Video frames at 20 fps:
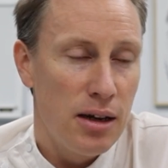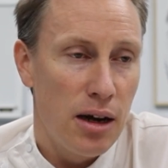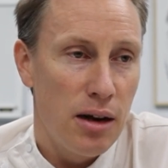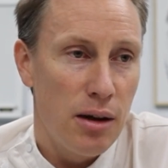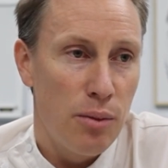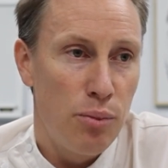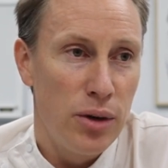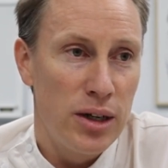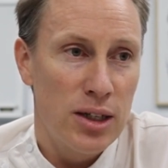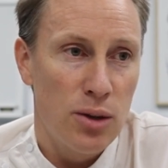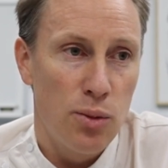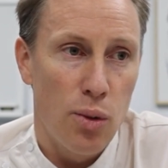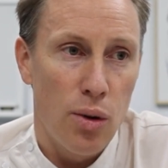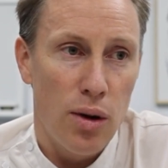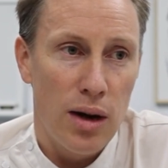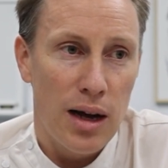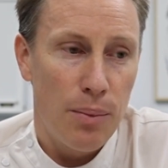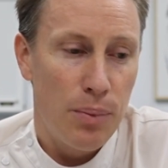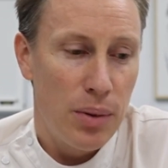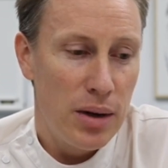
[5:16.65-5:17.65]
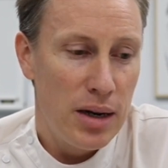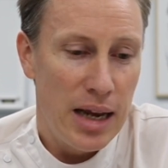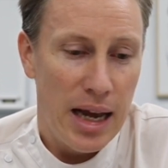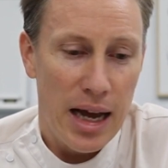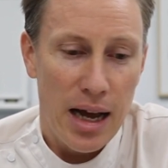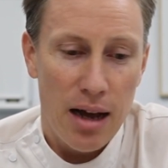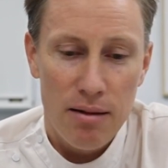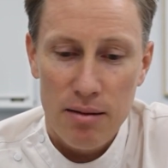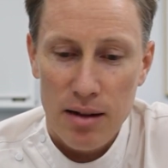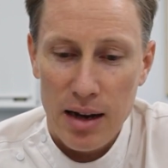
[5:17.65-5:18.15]
a brisk walk up and
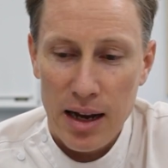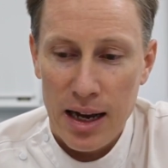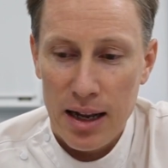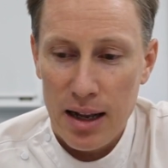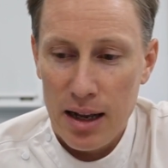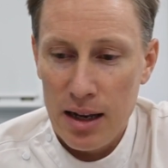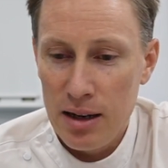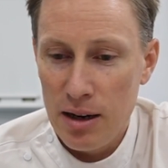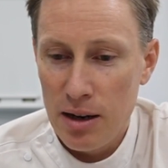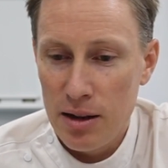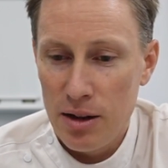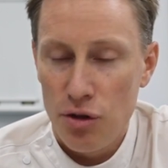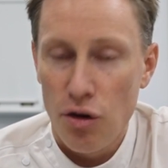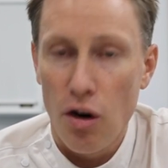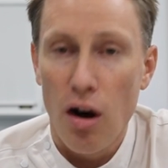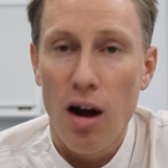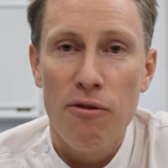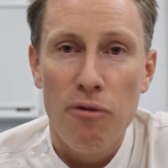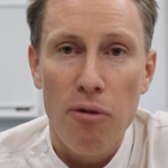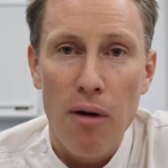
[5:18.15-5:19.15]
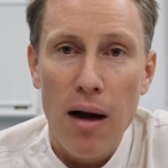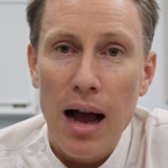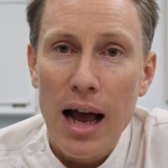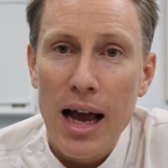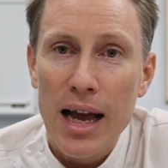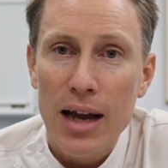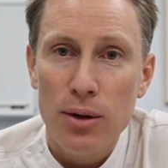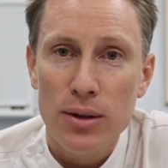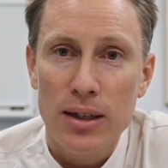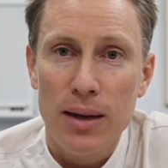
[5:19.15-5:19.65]
down, the
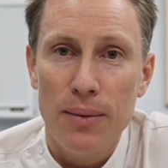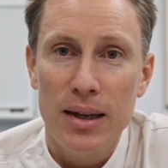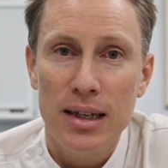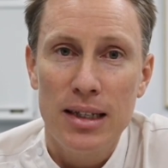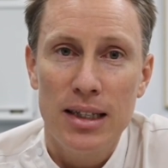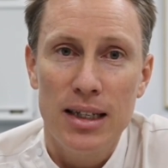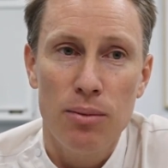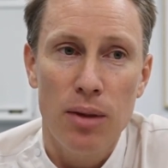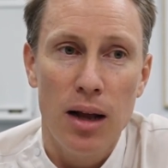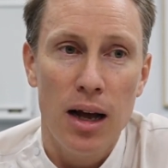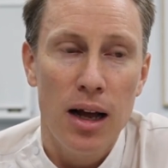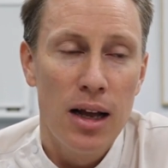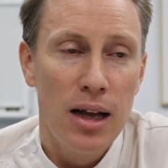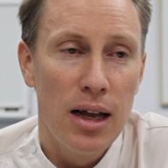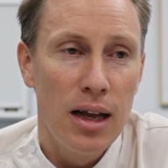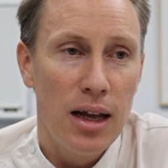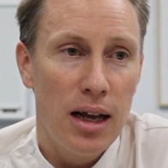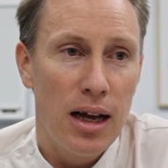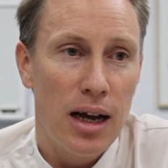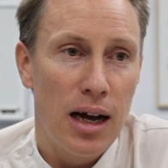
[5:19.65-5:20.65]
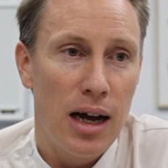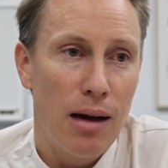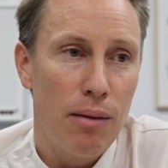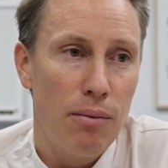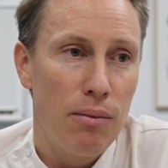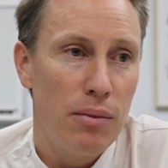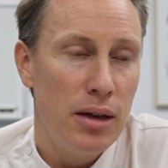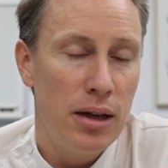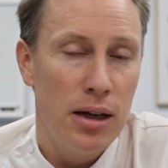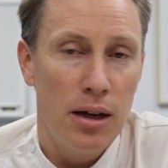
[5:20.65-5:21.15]
driveway or something similar,
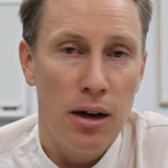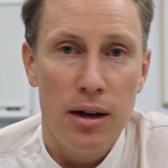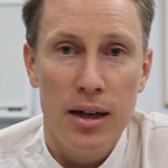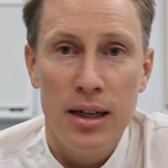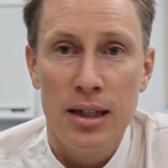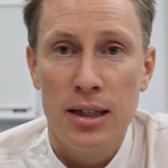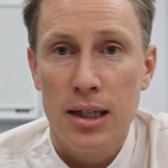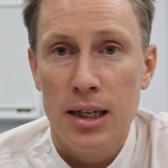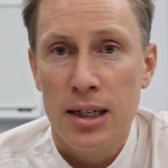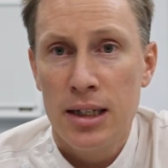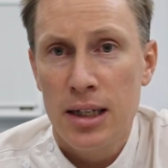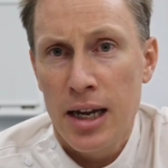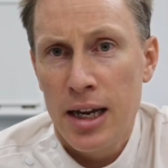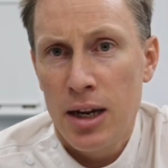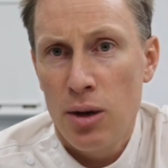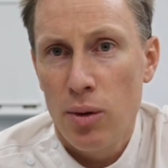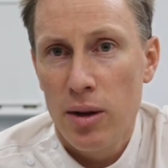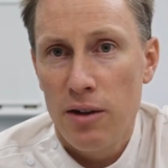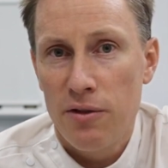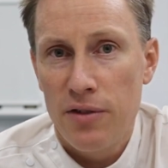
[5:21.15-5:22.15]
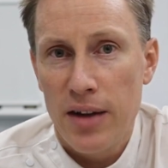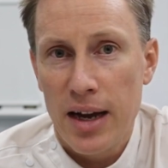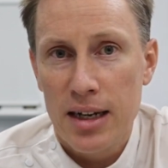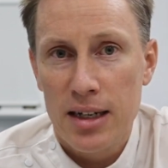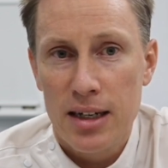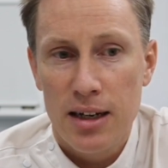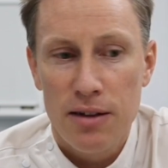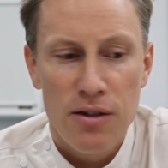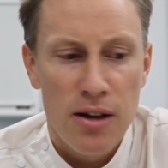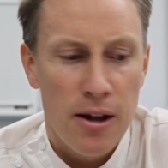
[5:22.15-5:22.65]
is equally
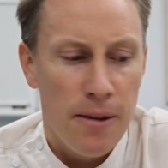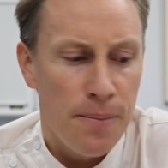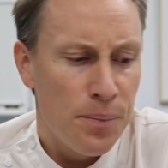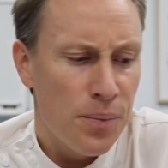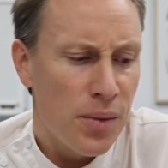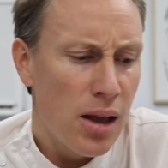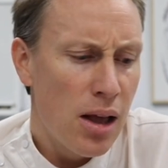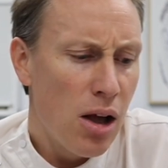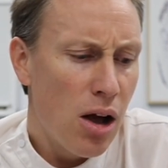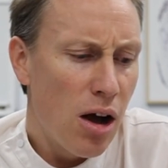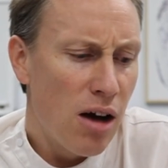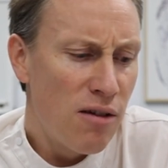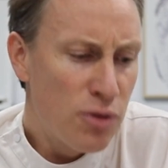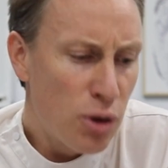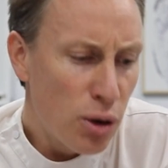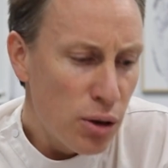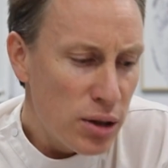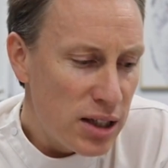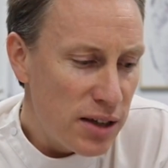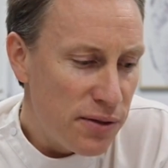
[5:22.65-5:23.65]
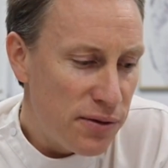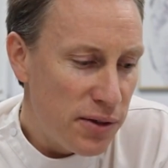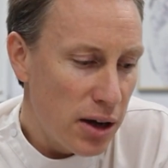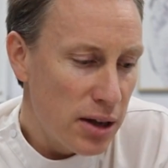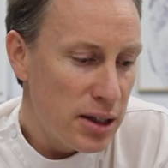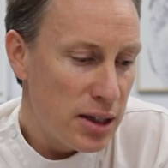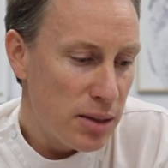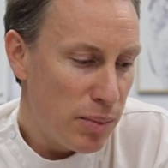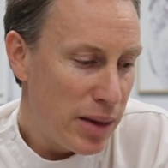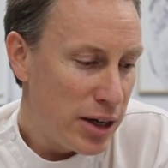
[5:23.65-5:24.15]
effective. Of course, if
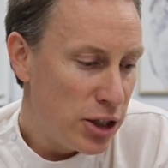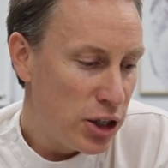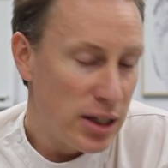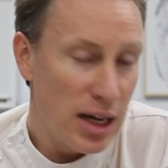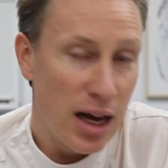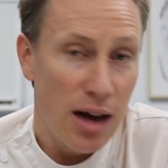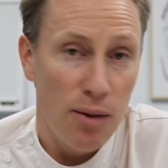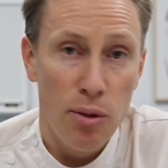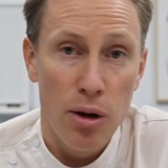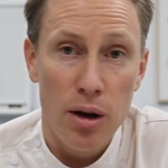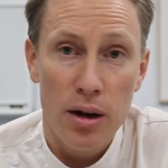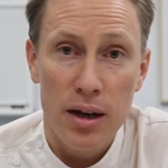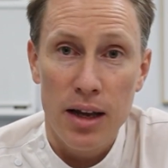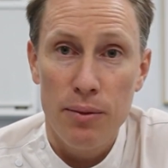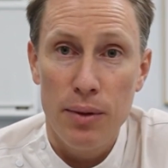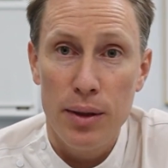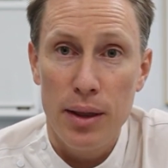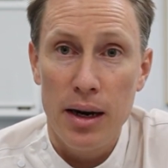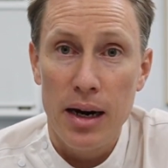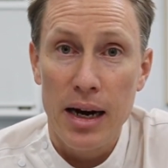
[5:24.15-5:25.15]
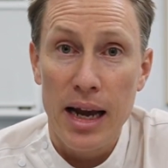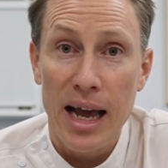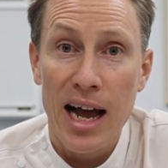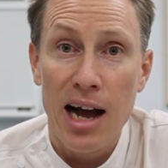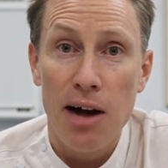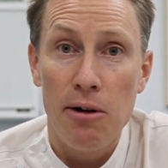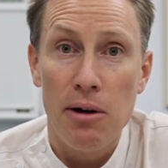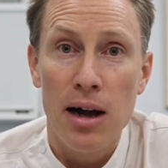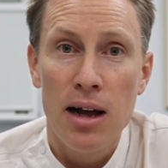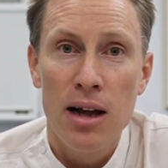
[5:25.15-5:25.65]
those measures aren't working within an
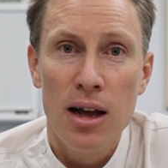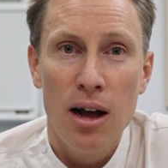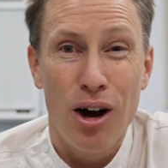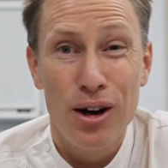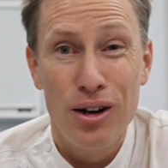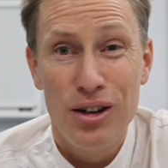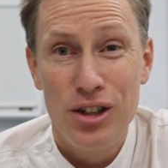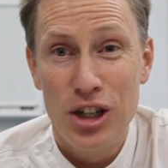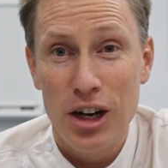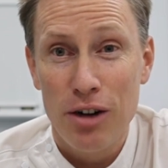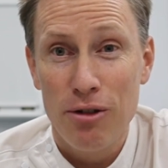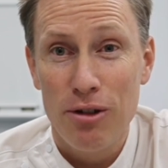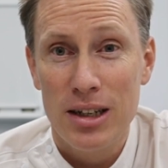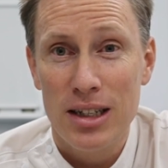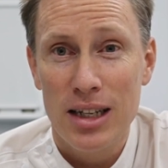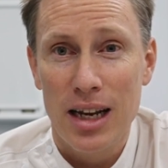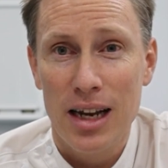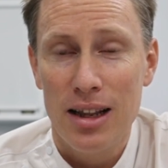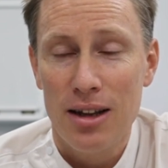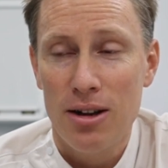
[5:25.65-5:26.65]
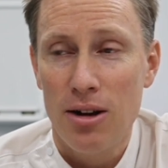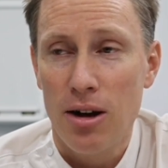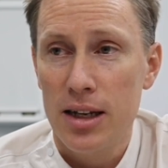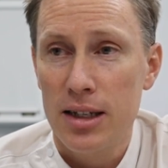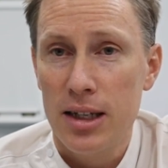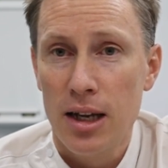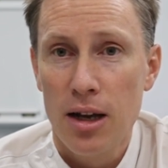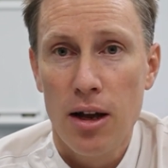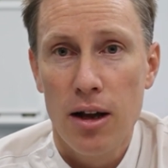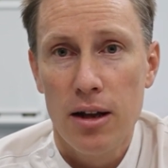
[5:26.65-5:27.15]
hour, I'd generally say to the
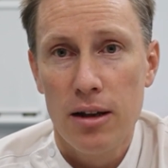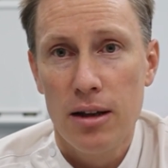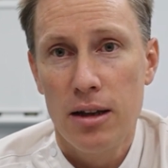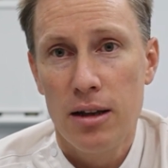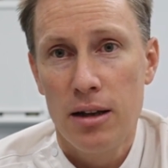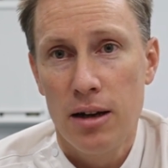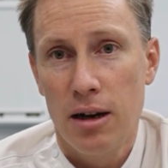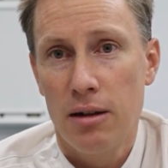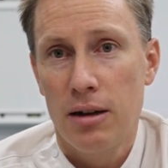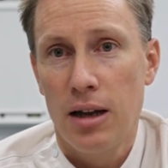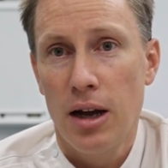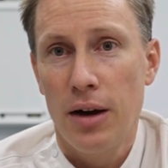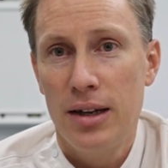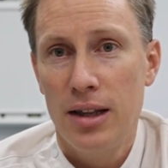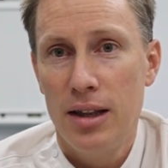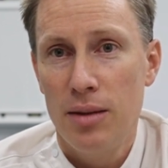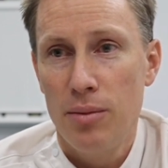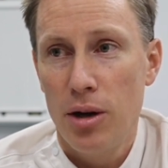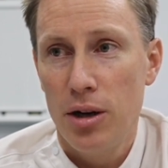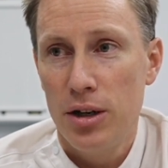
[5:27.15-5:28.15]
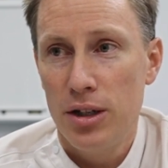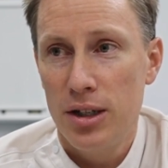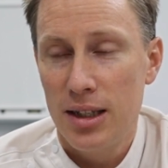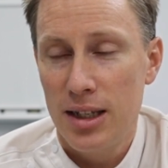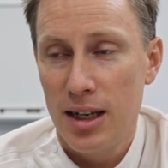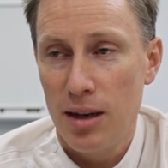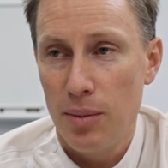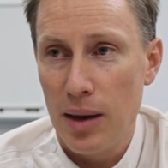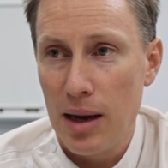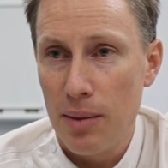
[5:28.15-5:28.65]
guys, go into the
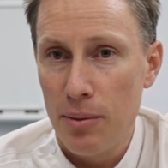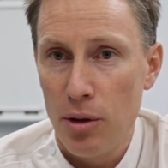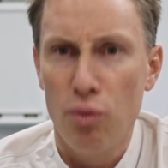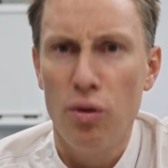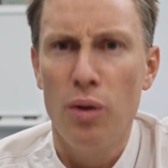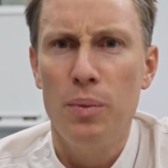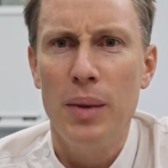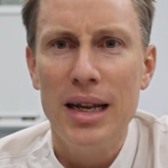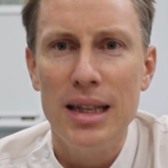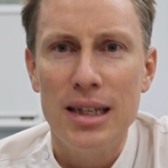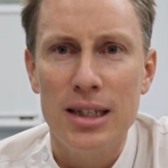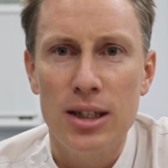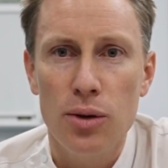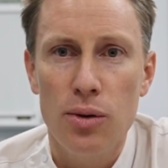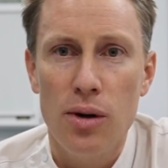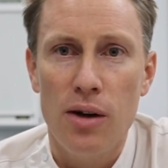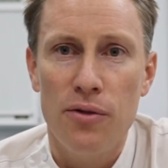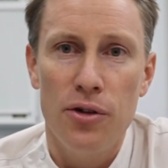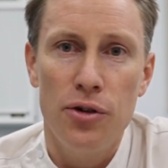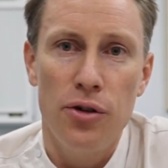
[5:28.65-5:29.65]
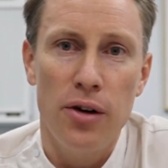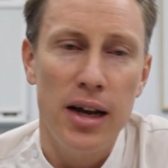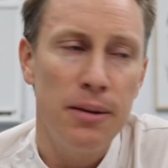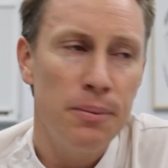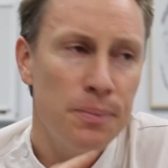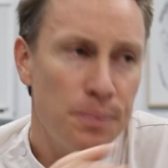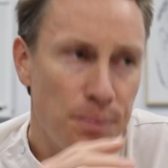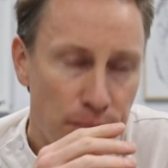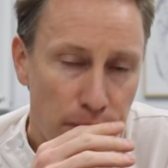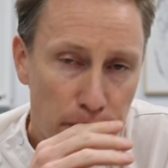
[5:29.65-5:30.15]
emergency department or repeat the
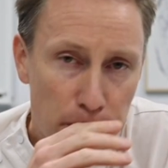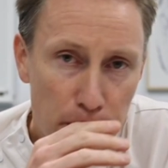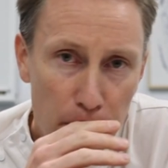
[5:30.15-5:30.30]
pseudoephedrine,